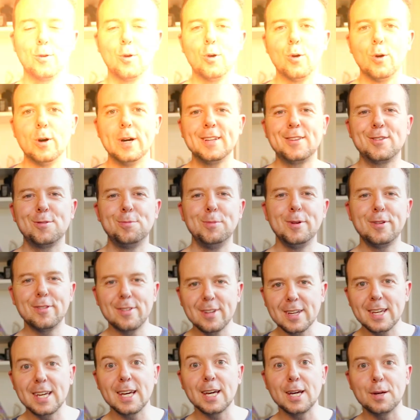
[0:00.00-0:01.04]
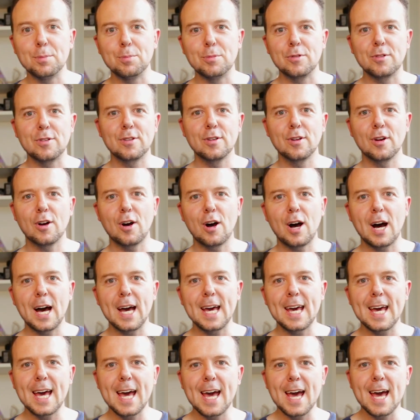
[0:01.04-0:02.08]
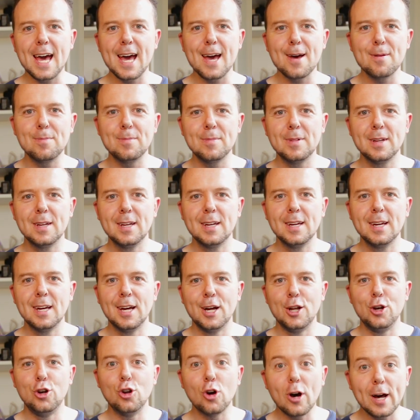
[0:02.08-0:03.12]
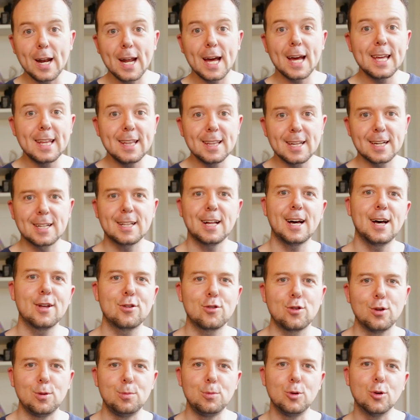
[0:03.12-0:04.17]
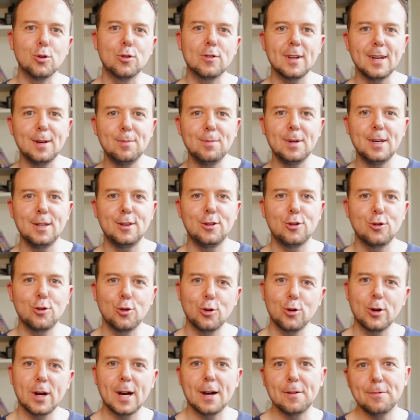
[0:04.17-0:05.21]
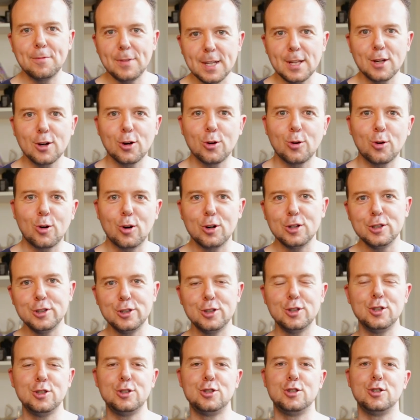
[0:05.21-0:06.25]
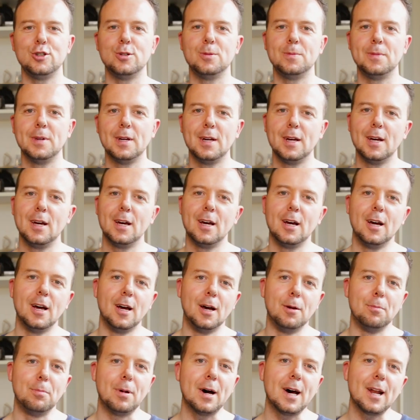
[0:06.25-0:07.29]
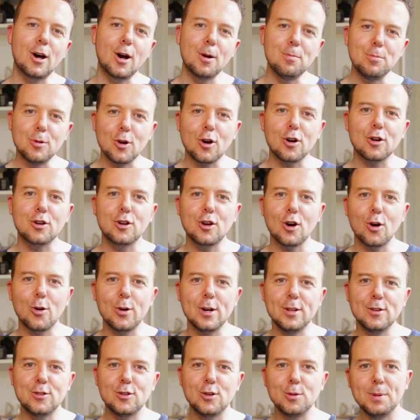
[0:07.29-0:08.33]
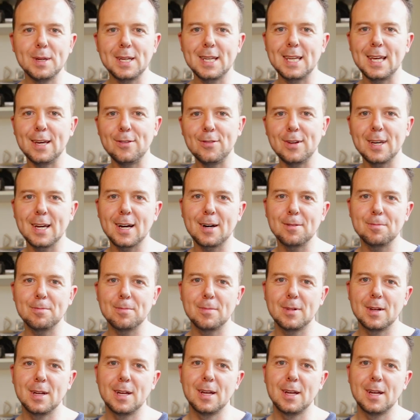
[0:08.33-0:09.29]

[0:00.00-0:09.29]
four. It's Mr. Gibbs. I am not in the classroom. You'll see me through a video on YouTube. But I'm not going to be giving up